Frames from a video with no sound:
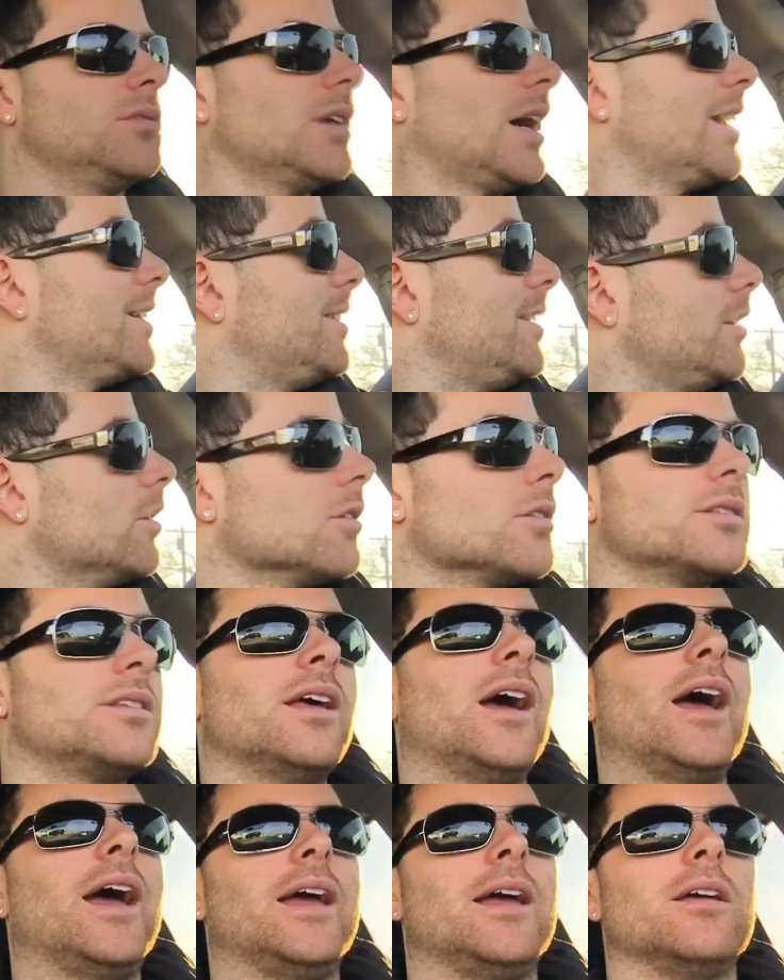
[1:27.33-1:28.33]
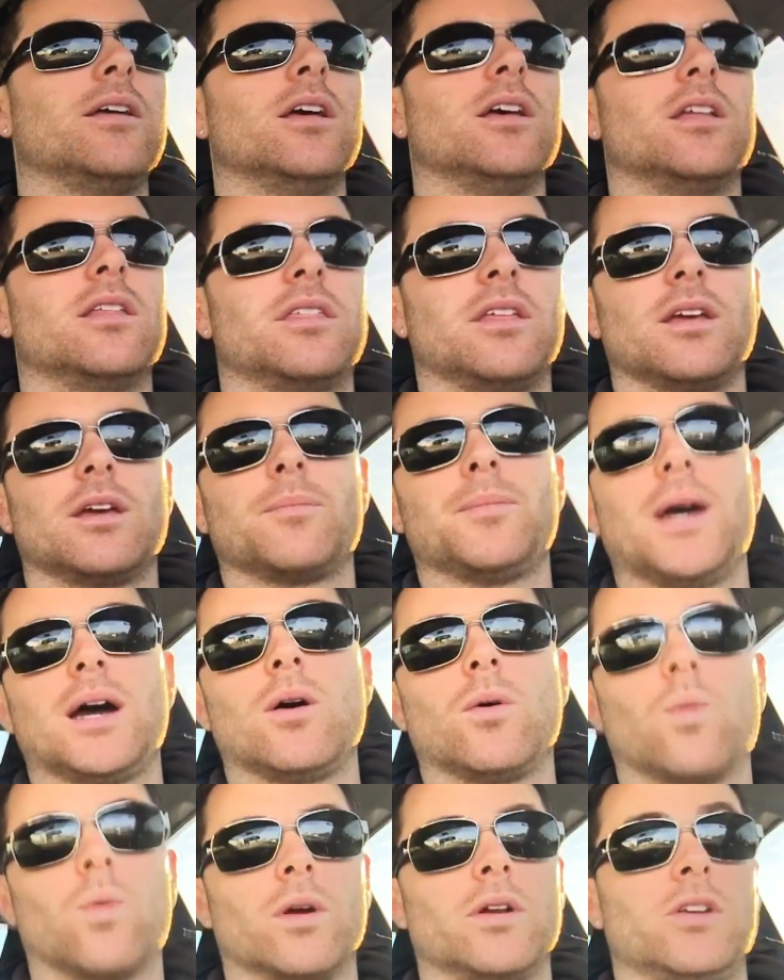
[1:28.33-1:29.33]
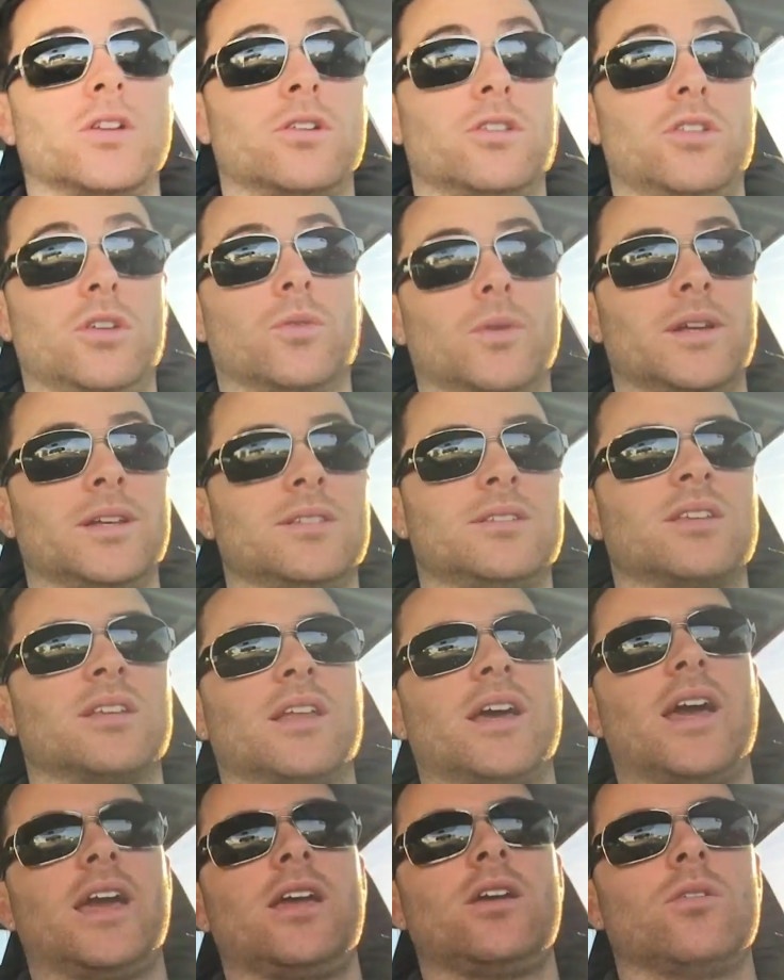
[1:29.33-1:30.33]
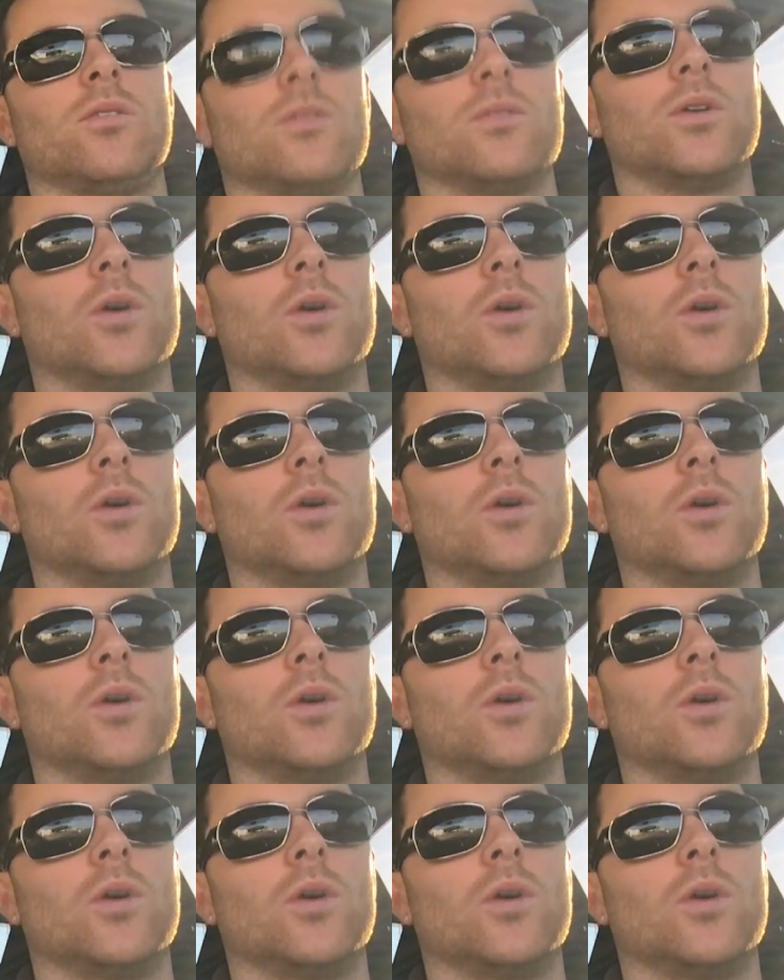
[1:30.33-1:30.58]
ideal day. Think about what you're doing today,